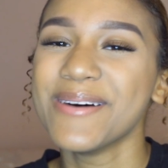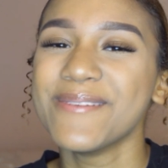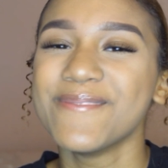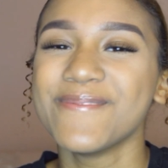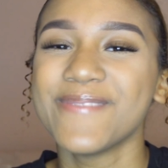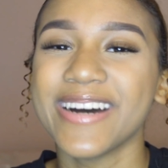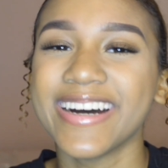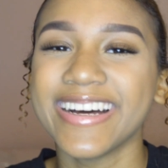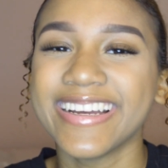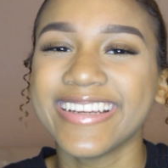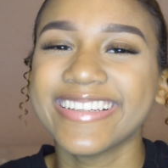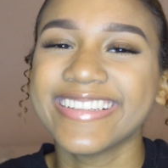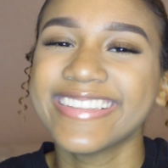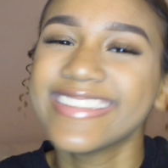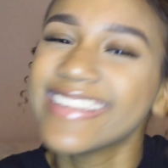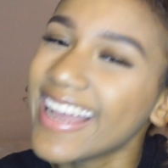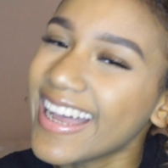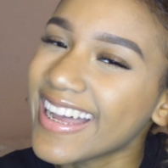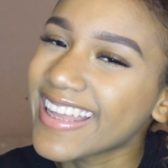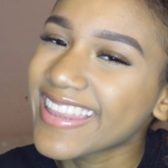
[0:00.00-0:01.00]
But
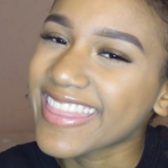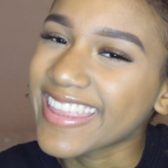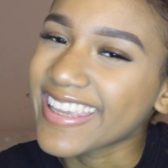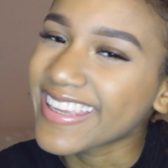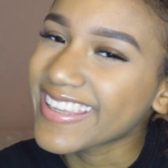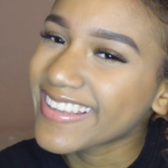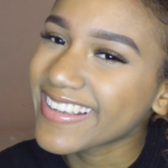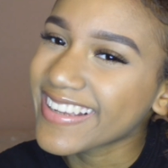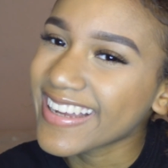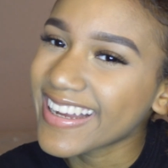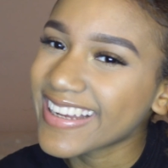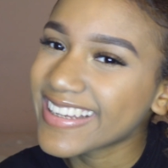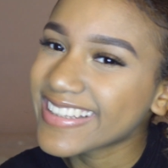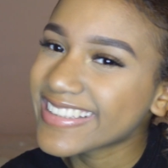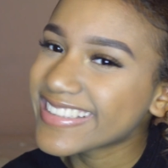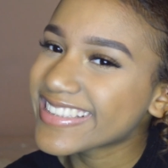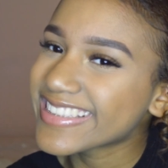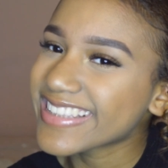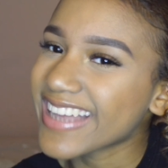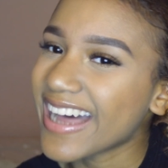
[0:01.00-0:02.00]
yeah, thank you
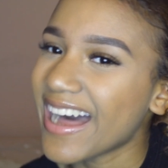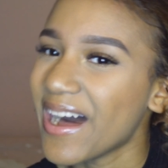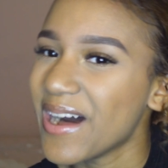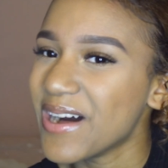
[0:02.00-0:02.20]
guys